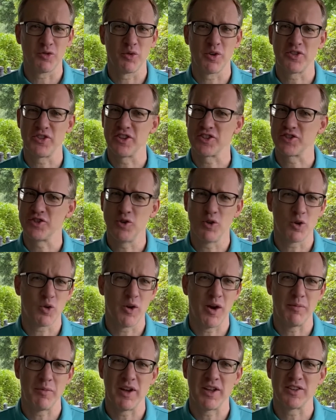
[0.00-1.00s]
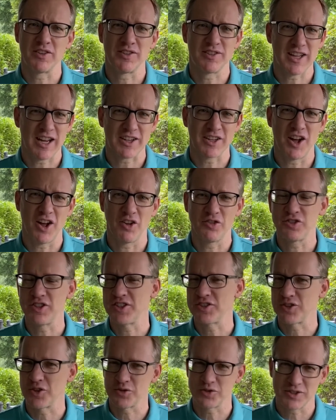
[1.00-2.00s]
with this new equipment and technology,
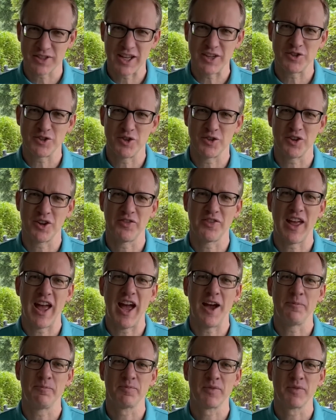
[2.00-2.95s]
so stay tuned on that.